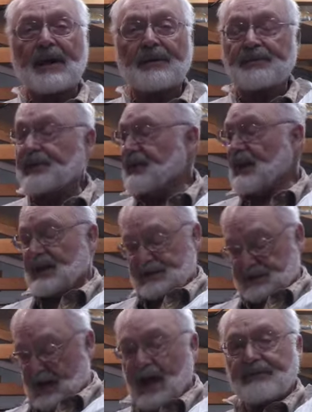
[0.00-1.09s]
And these
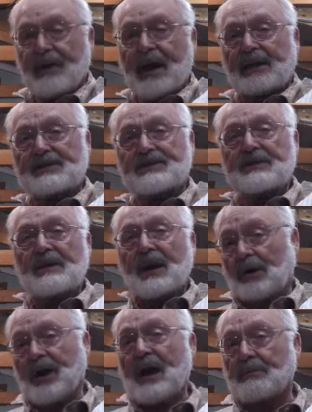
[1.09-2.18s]
tie-backs
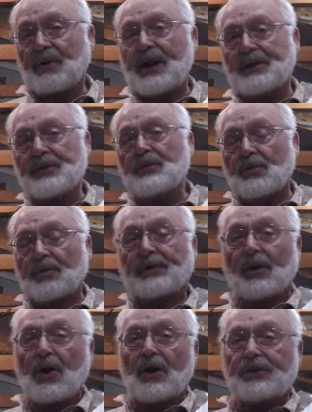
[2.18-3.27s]
are not brand new.
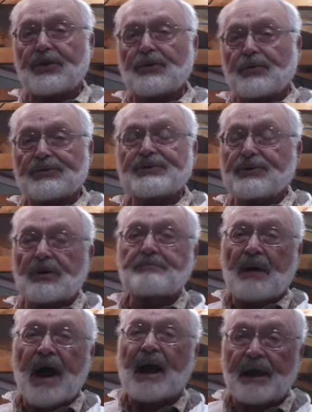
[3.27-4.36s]
They're all used. You can
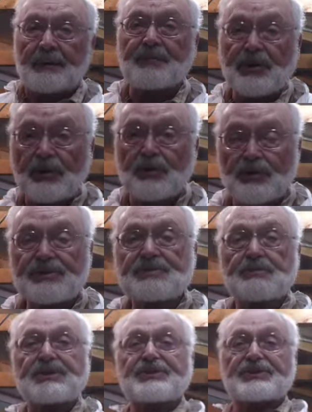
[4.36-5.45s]
buy them used,
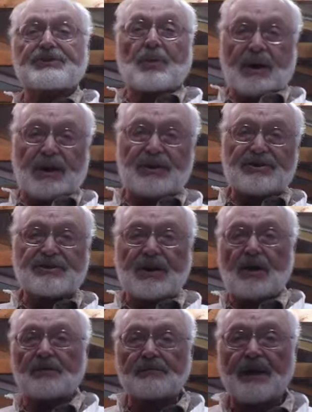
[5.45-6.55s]
which is quite a
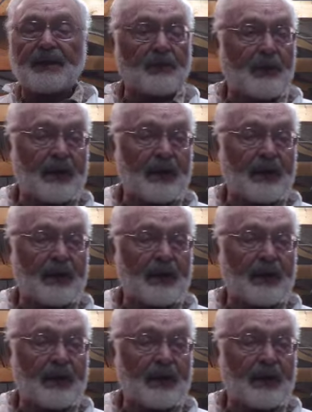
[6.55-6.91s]
discount, by the way.